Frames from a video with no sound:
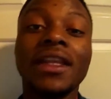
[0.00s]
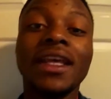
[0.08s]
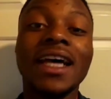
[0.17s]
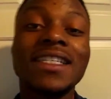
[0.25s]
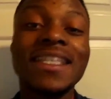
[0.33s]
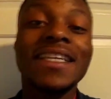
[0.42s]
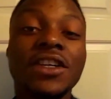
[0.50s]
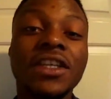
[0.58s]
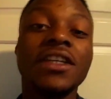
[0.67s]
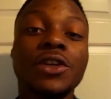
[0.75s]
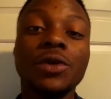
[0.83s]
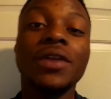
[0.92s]
the last thing you
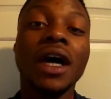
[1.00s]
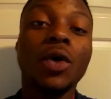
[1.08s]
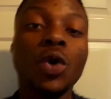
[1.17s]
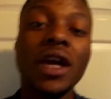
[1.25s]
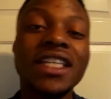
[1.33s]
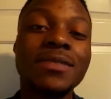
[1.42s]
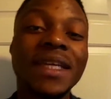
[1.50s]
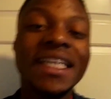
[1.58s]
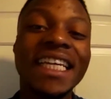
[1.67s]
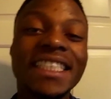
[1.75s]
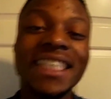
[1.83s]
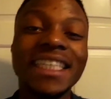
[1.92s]
can do that will
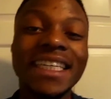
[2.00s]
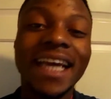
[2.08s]
exponentially